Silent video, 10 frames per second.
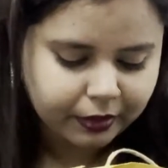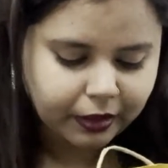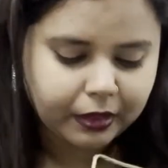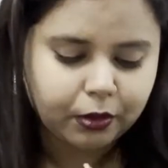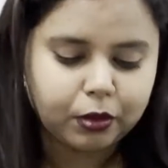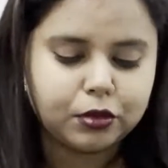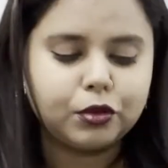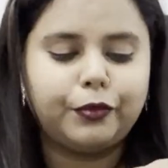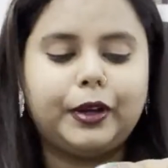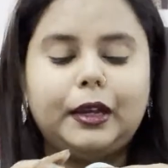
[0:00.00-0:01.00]
And also
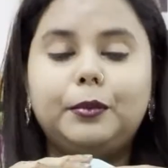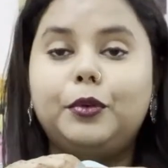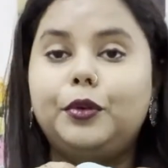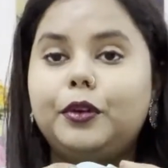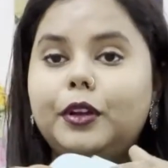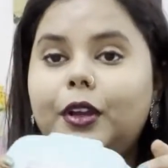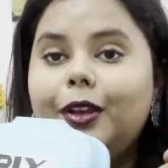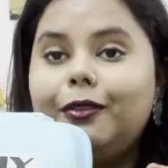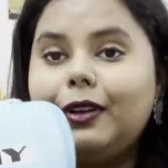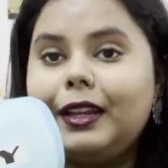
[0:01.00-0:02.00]
one more
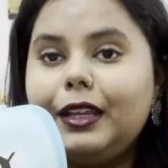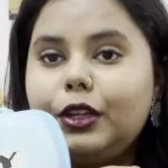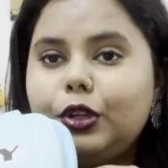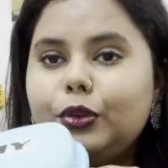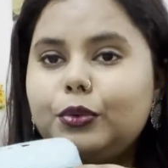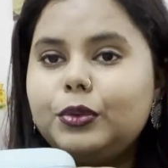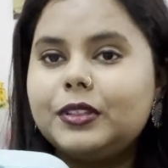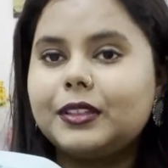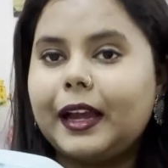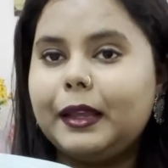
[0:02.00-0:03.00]
very cute
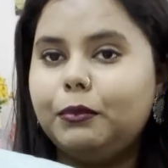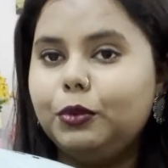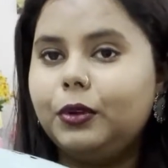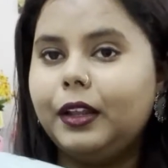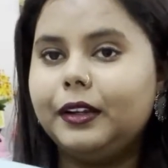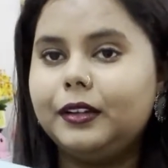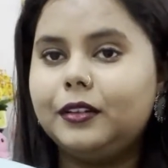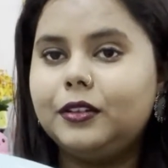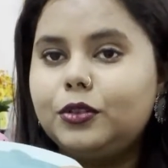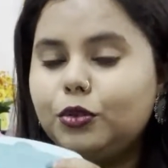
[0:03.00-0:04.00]
sky blue color
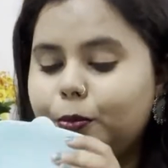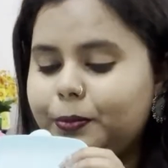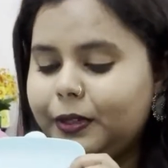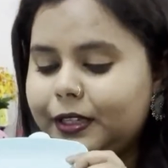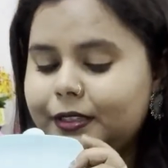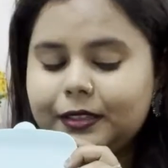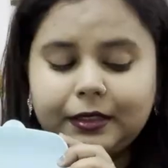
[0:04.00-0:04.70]
soap case.